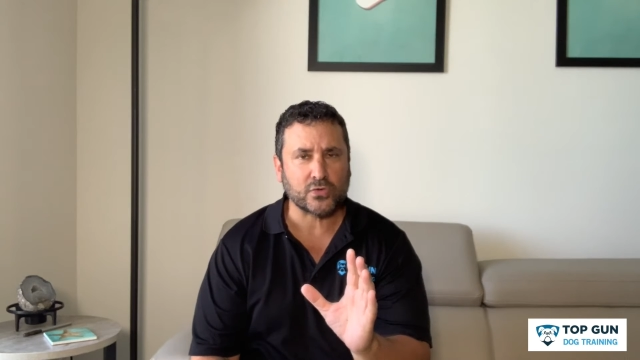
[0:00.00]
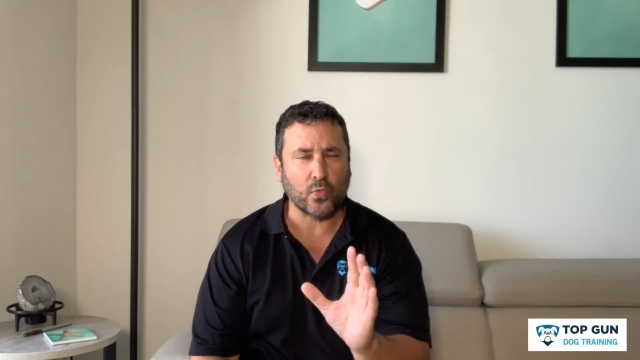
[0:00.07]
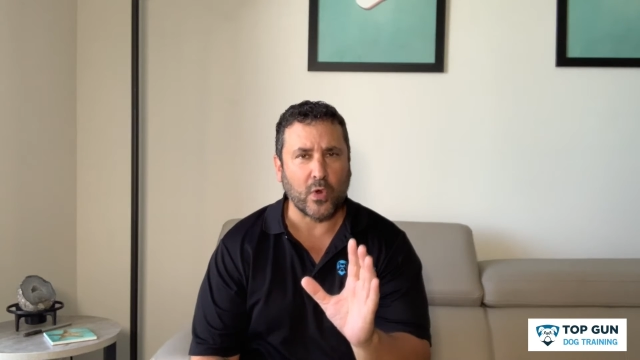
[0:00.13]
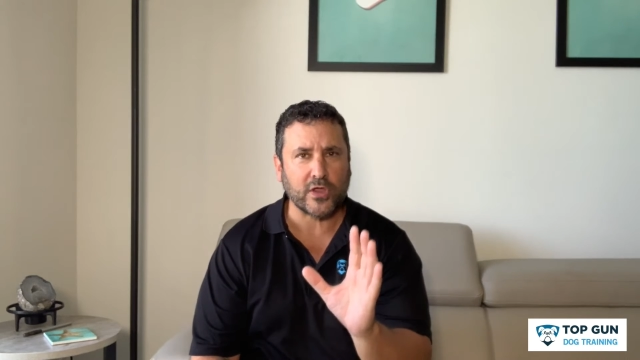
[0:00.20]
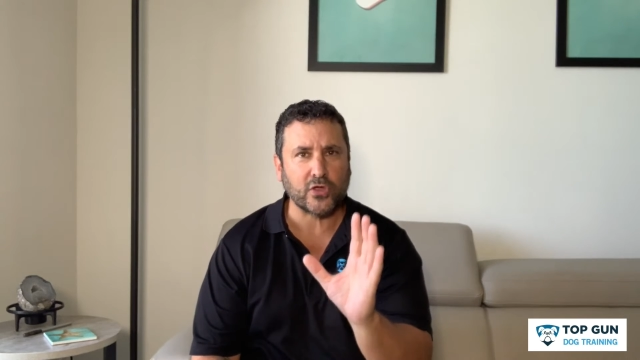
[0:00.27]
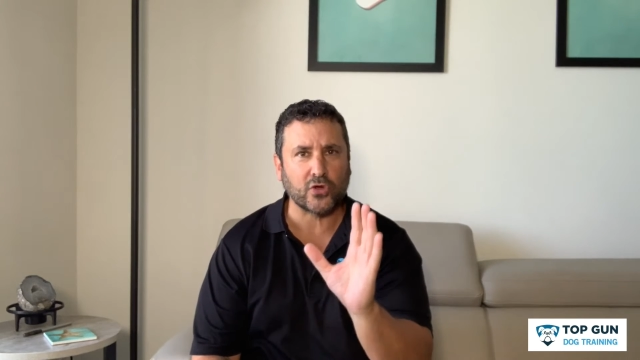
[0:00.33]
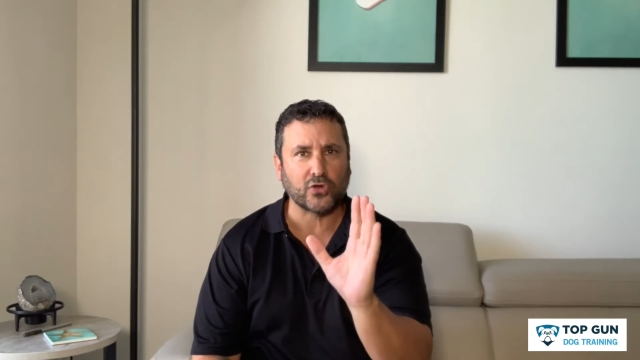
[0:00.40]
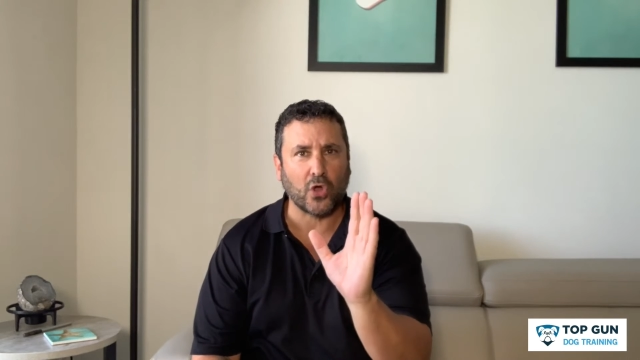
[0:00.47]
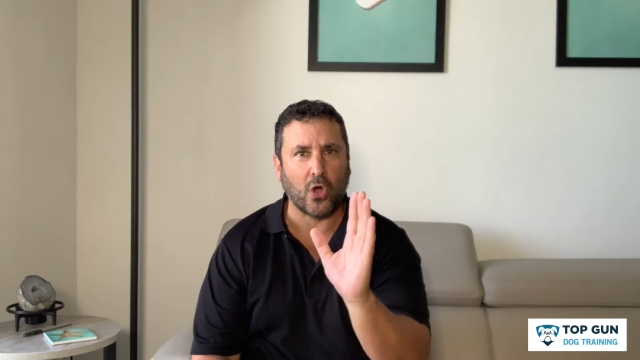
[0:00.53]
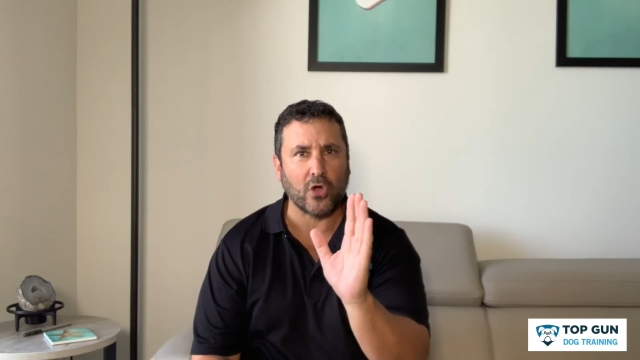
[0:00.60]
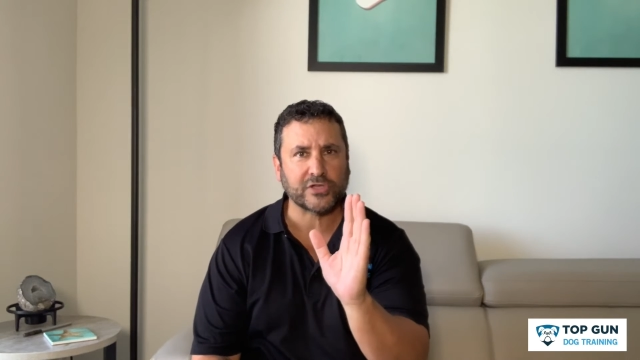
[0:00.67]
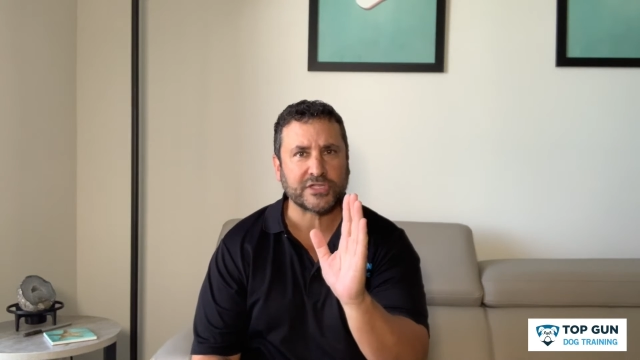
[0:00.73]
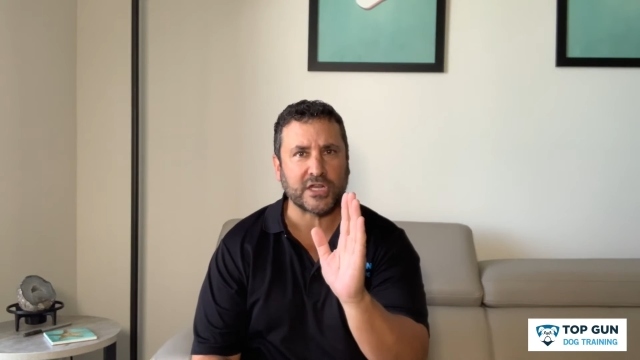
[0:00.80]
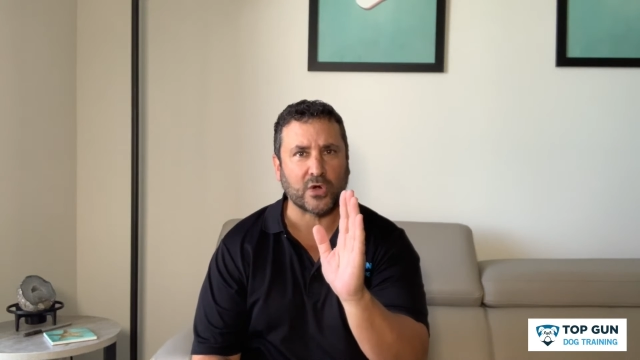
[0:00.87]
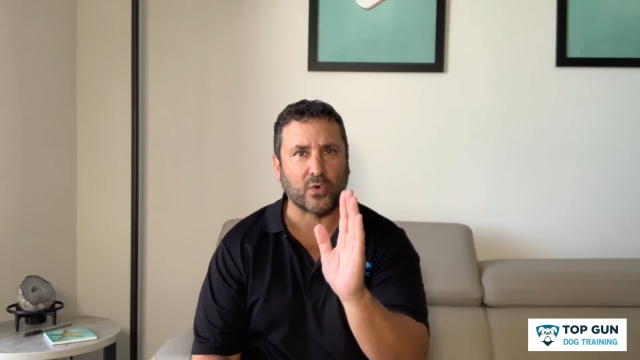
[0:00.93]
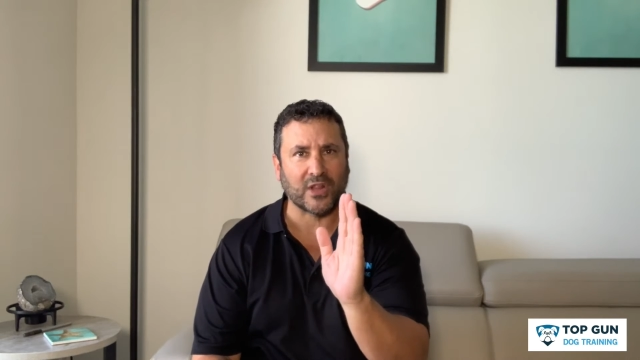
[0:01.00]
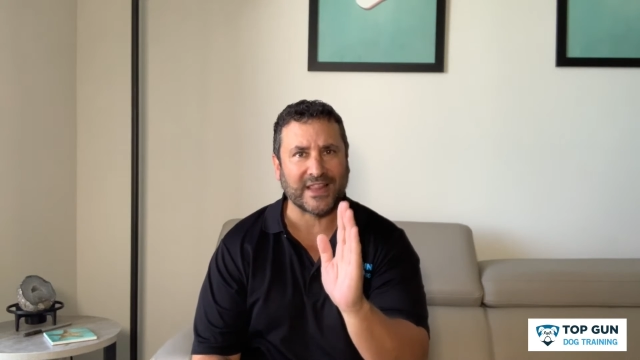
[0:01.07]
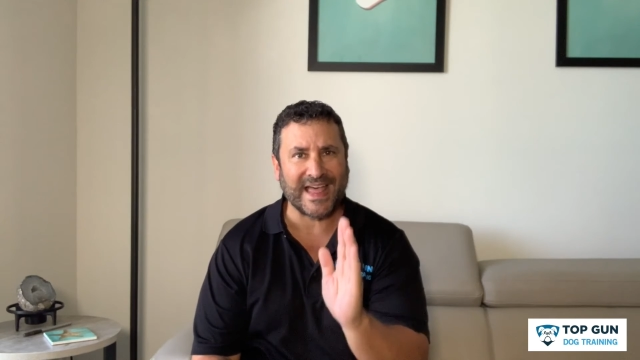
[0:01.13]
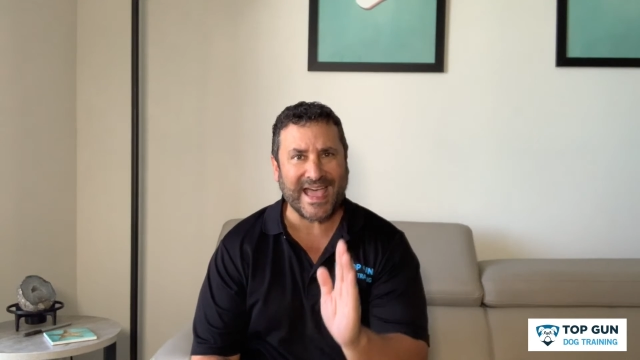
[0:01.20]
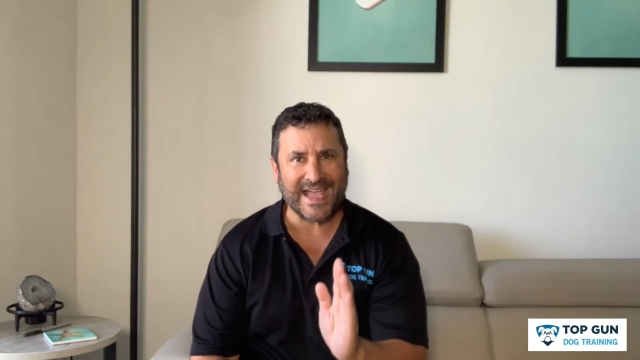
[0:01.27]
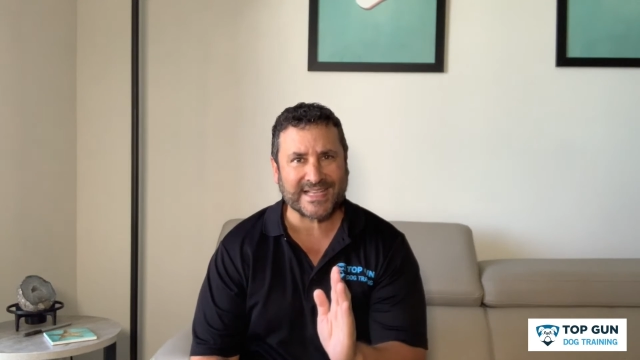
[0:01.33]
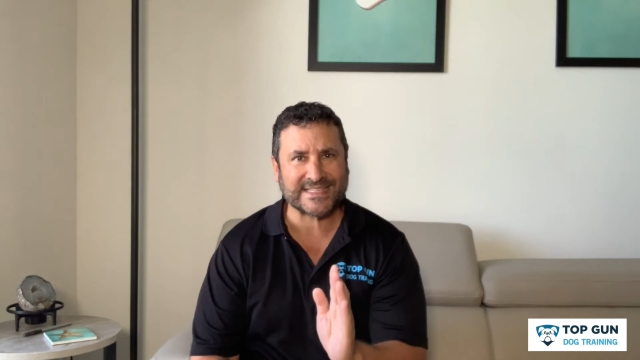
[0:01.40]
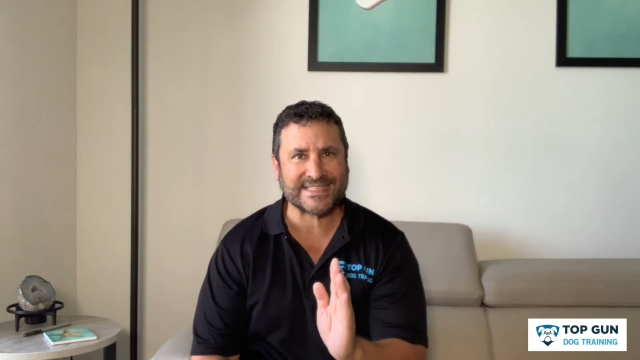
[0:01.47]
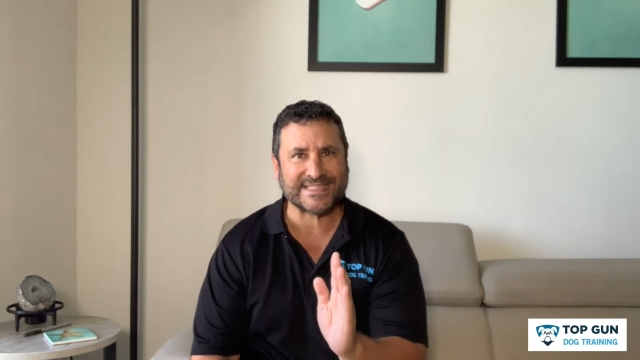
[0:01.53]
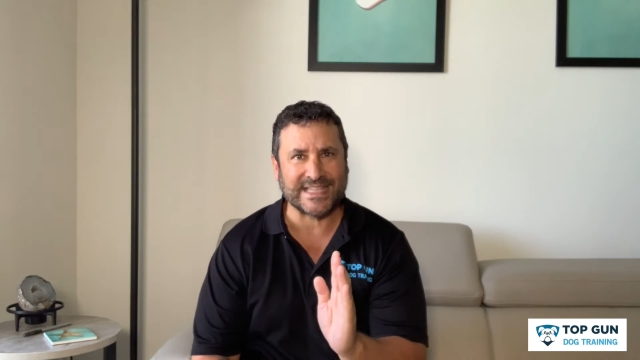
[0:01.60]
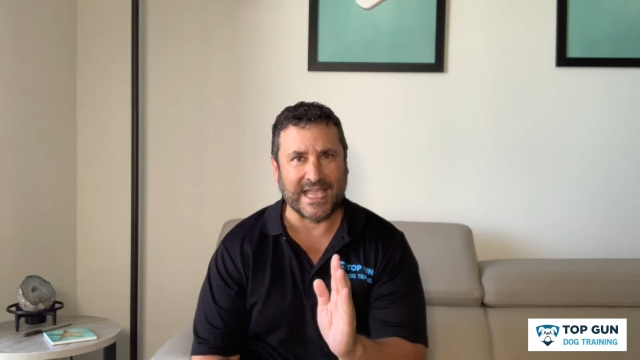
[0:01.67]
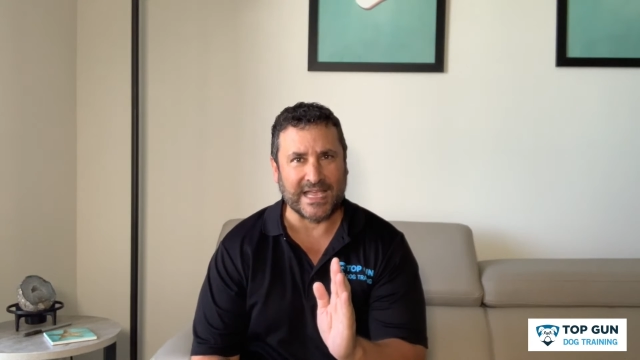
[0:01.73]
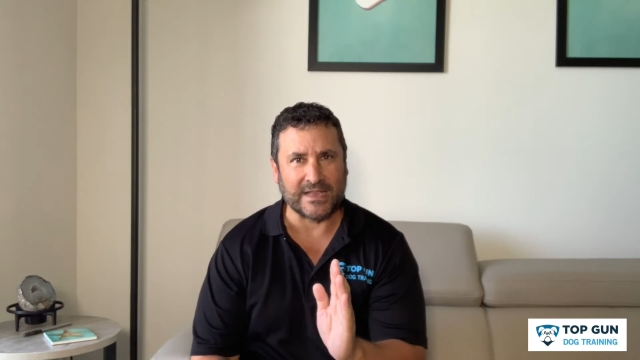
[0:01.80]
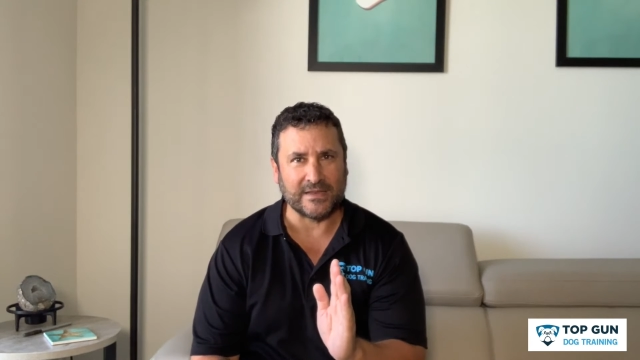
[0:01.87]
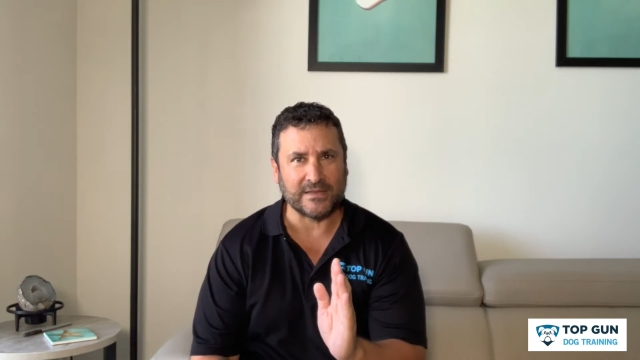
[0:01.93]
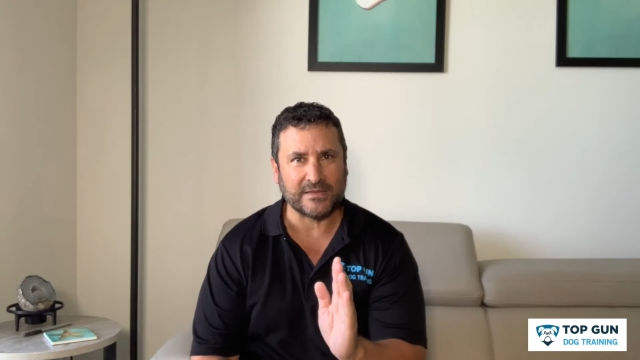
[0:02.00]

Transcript: when your dog's in a relaxed state.